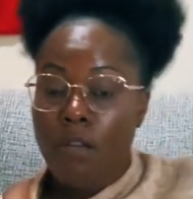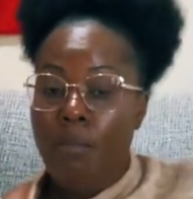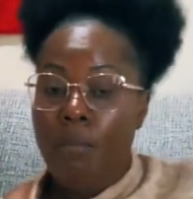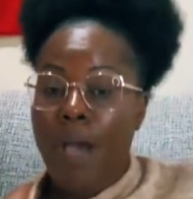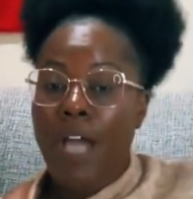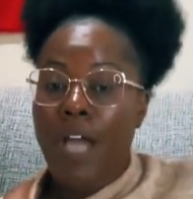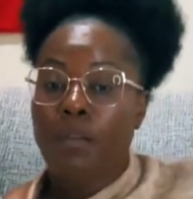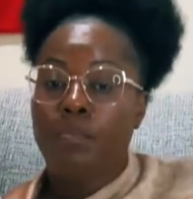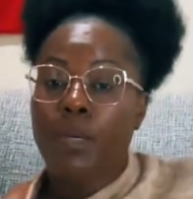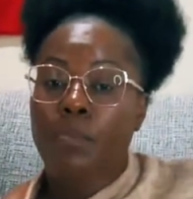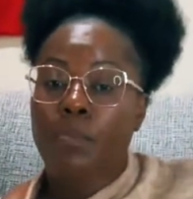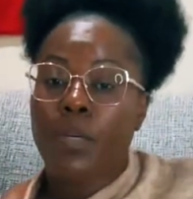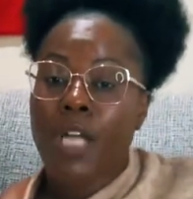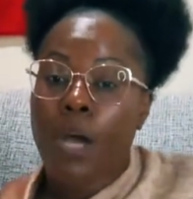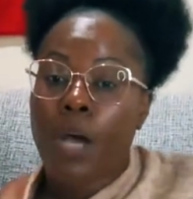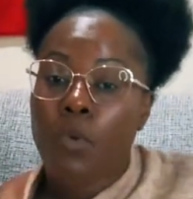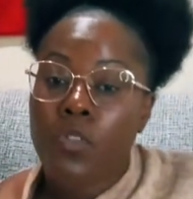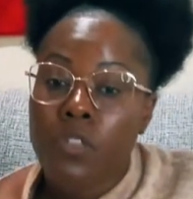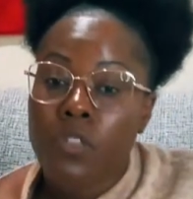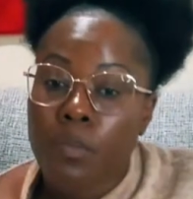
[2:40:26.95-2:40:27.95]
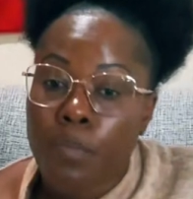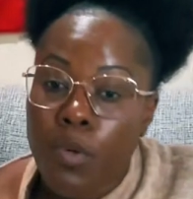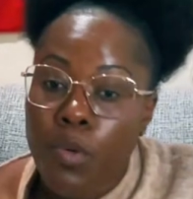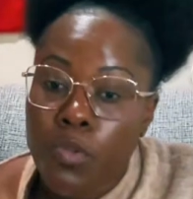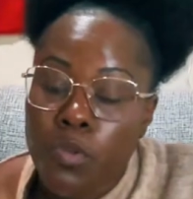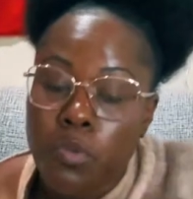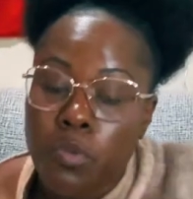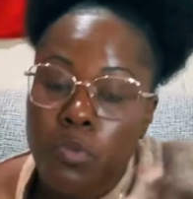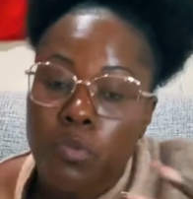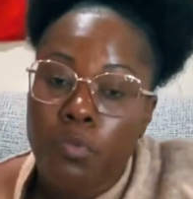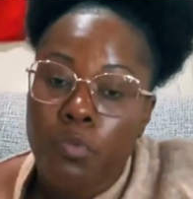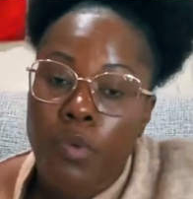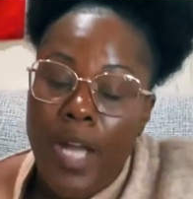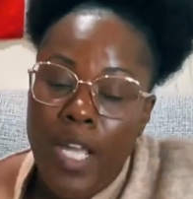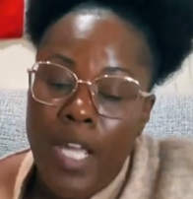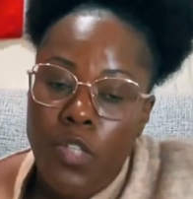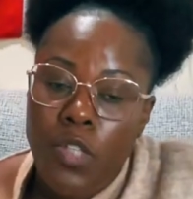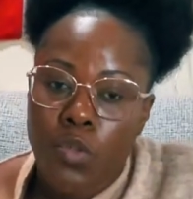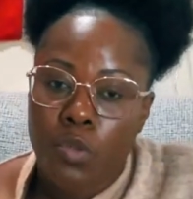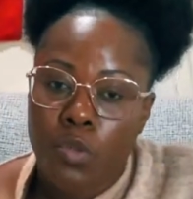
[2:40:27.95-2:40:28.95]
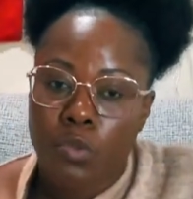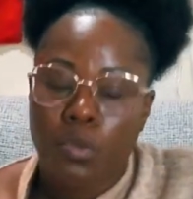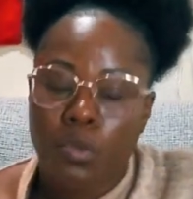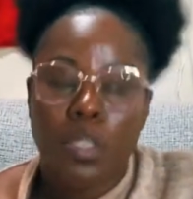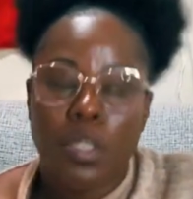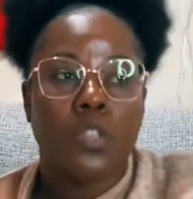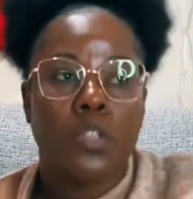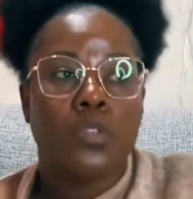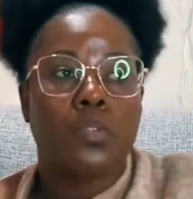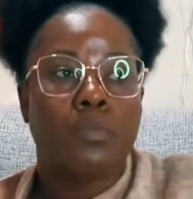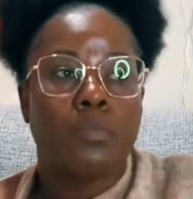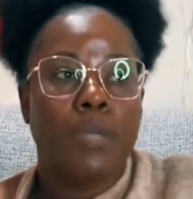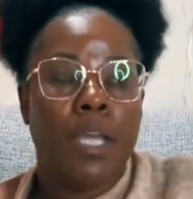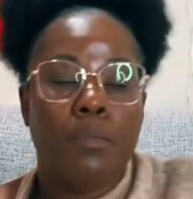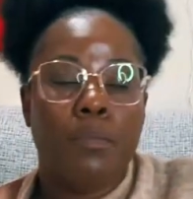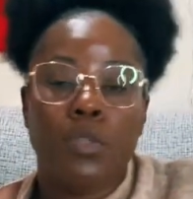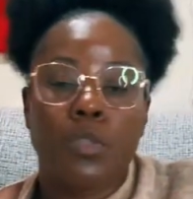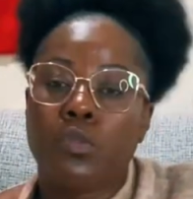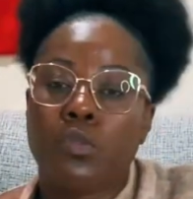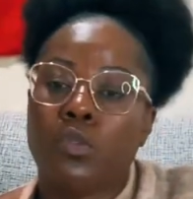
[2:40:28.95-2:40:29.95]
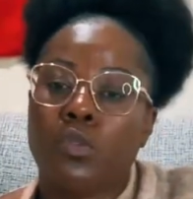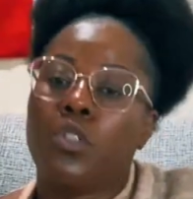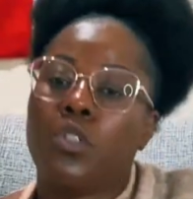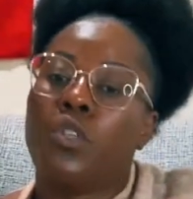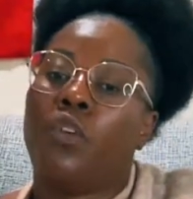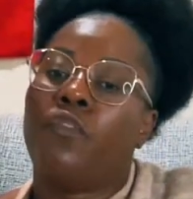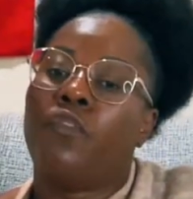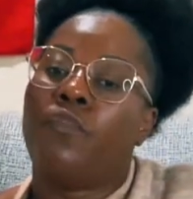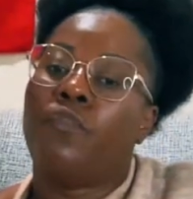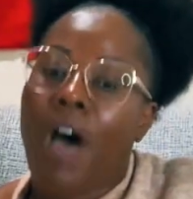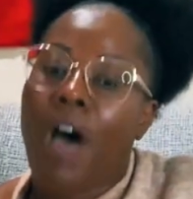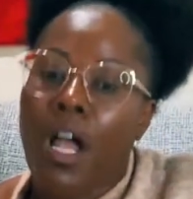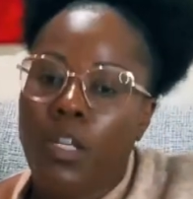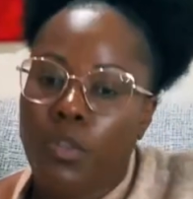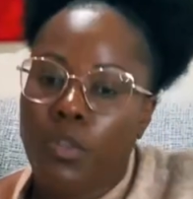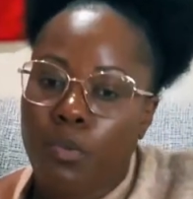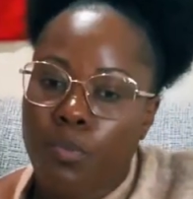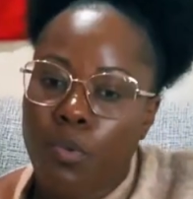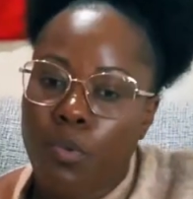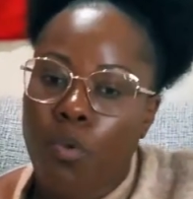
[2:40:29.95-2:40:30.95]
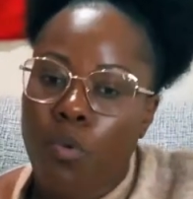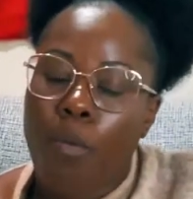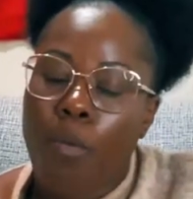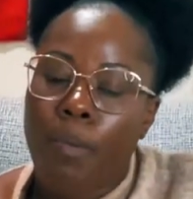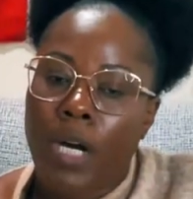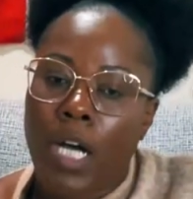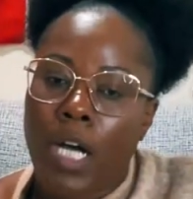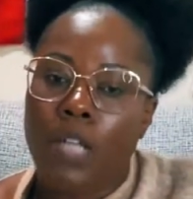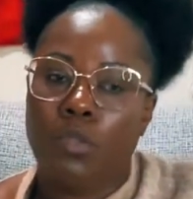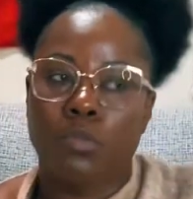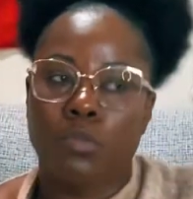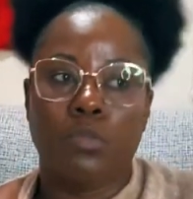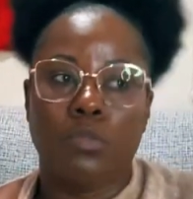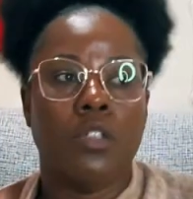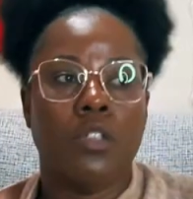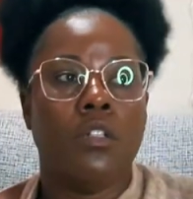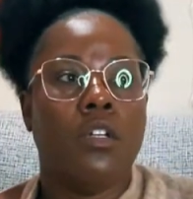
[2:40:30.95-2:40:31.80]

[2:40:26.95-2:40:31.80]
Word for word: by the people that were supposed to raise you to be able to know your value, pour comprendre.